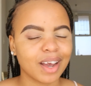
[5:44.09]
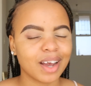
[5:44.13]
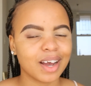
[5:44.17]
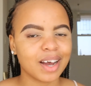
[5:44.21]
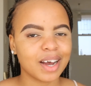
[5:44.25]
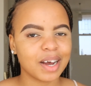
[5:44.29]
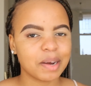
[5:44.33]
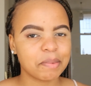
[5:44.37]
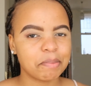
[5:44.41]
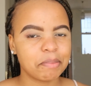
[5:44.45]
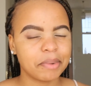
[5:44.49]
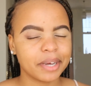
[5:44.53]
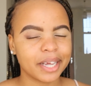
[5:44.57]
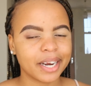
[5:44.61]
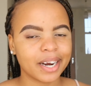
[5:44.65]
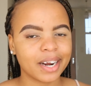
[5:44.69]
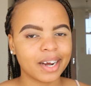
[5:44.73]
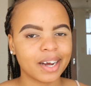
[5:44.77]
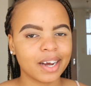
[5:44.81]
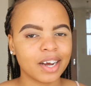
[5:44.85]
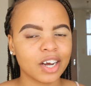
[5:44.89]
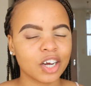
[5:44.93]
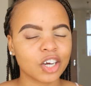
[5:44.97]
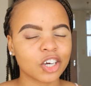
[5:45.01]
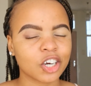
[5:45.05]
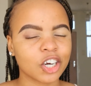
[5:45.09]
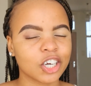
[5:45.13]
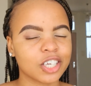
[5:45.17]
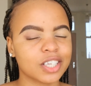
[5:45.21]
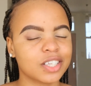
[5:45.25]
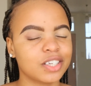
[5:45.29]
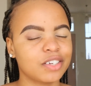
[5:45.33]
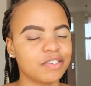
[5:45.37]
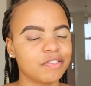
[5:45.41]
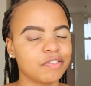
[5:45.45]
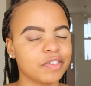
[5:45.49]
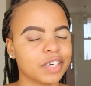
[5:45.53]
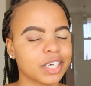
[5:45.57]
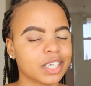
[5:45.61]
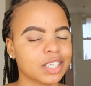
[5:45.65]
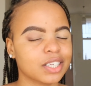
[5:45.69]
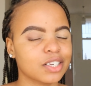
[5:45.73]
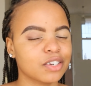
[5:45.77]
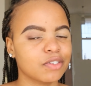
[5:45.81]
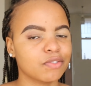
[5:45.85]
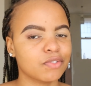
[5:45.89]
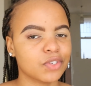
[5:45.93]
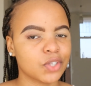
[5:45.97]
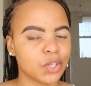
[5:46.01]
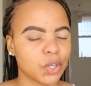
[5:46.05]
a better
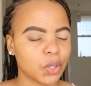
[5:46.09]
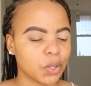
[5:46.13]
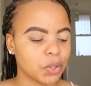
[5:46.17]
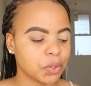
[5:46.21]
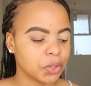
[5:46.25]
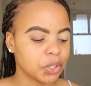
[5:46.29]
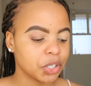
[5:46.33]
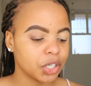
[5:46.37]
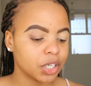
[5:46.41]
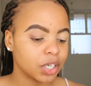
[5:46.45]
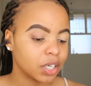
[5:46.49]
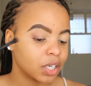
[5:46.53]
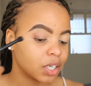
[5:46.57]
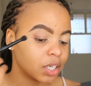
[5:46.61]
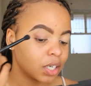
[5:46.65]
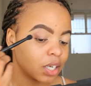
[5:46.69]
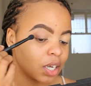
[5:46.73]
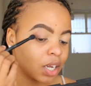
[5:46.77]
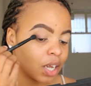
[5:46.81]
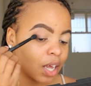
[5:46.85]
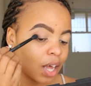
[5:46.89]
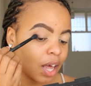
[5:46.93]
cost-effective solution.